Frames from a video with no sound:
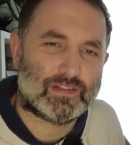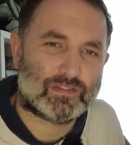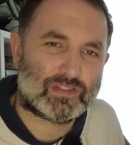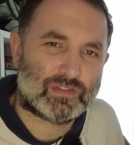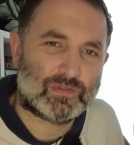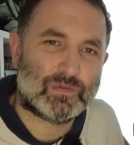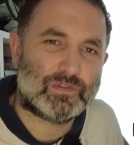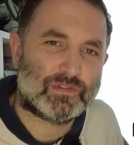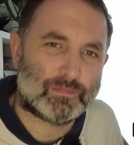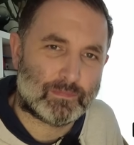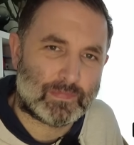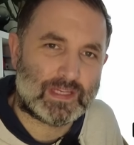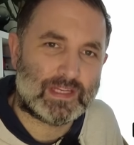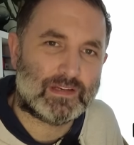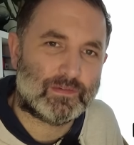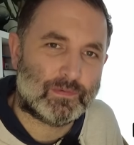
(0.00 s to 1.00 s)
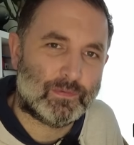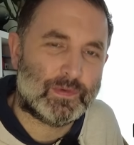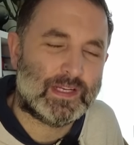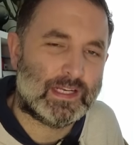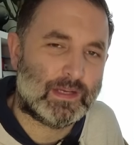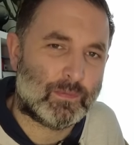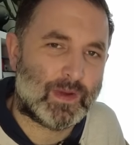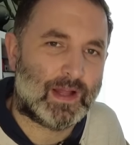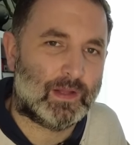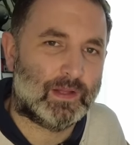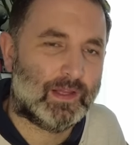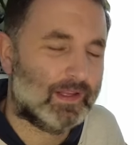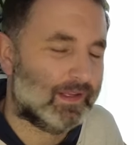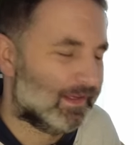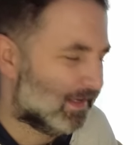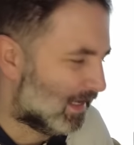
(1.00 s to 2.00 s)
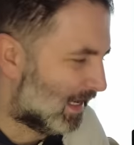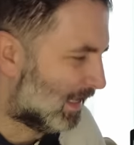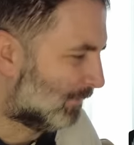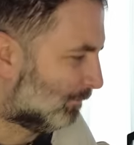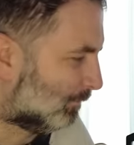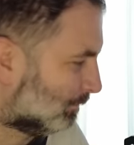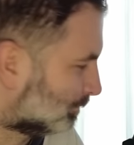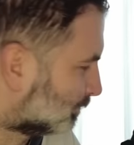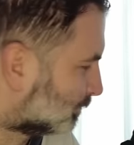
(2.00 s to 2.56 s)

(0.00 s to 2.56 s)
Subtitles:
suits me really well. And